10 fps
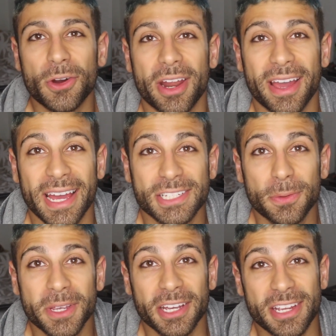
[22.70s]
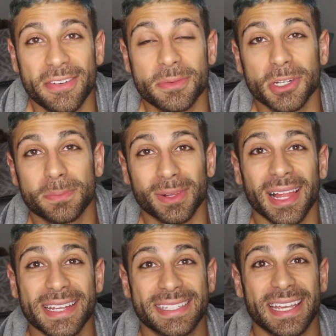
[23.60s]
going on, guys? Hope you guys are having the most
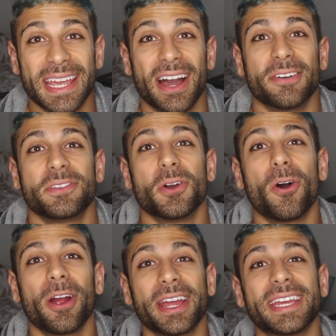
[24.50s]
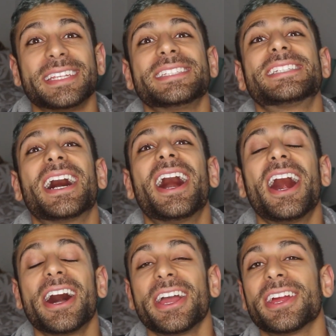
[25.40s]
blessed day of your
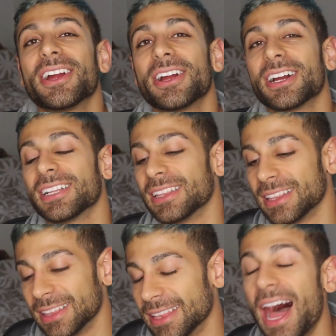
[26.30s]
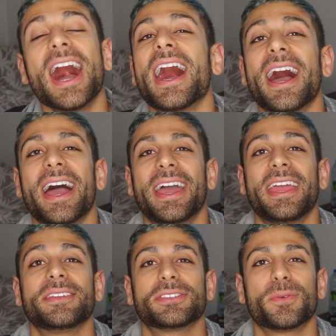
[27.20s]
entire
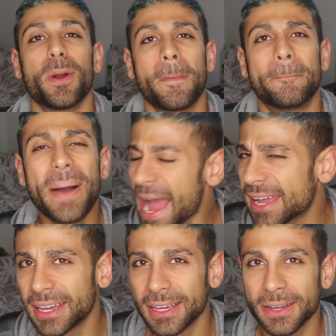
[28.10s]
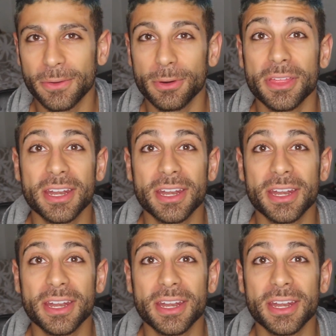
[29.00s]
lives. We're back with